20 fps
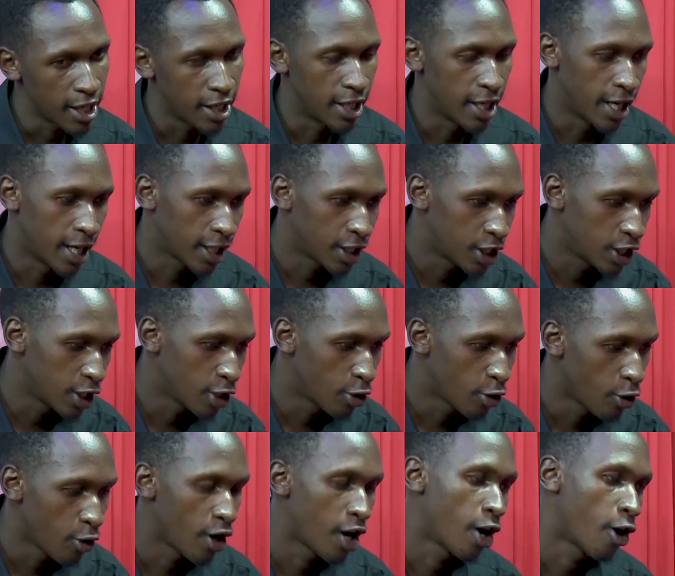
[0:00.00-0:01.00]
in
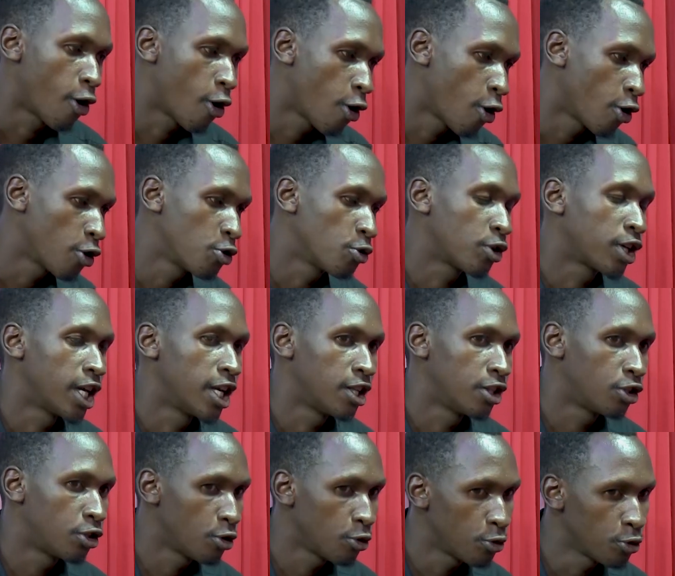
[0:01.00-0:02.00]
electrical, or you
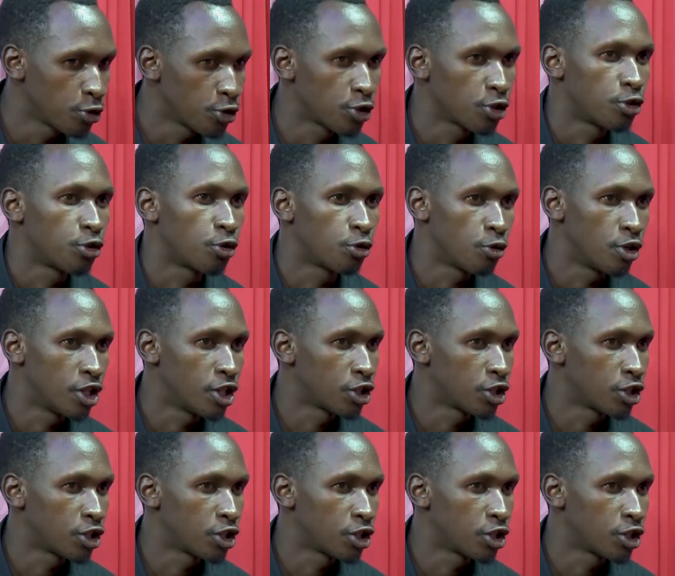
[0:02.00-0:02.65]
can choose to